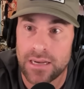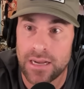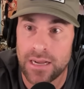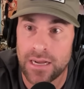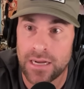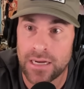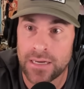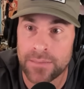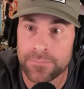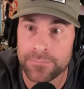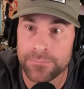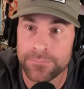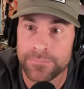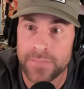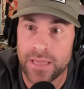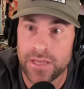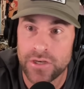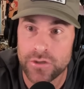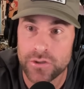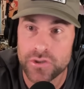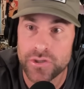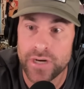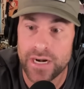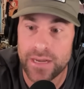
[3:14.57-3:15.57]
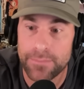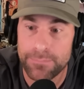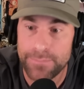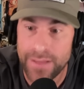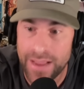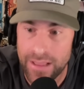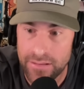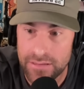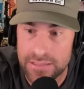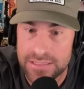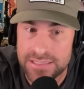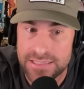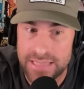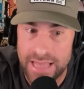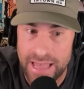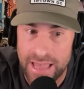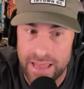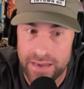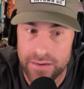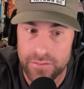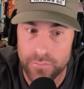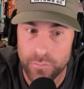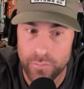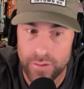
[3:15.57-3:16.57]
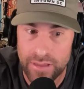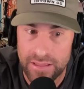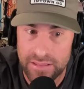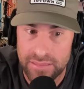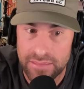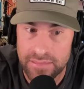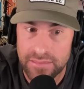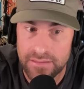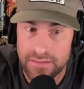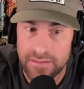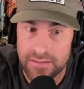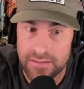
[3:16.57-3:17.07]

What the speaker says: And you try to balance that with...